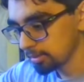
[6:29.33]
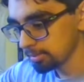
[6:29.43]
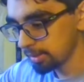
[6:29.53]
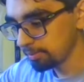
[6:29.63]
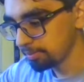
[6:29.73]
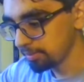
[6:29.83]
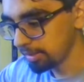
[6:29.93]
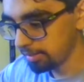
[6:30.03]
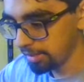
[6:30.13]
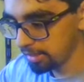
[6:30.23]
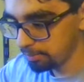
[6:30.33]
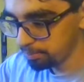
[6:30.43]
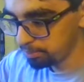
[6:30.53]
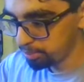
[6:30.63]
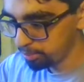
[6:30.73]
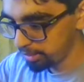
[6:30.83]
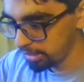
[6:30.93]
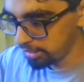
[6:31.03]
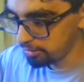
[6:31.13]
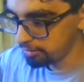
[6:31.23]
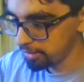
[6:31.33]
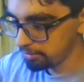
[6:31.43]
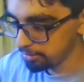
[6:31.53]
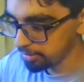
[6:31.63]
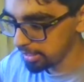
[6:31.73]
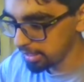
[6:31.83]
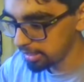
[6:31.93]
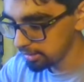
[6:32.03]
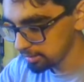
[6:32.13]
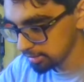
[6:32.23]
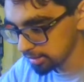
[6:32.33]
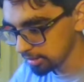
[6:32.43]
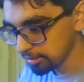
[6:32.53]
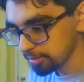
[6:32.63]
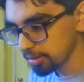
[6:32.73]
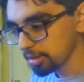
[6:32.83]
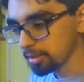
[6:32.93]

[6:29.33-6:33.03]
I've had a pretty uneventful day so far.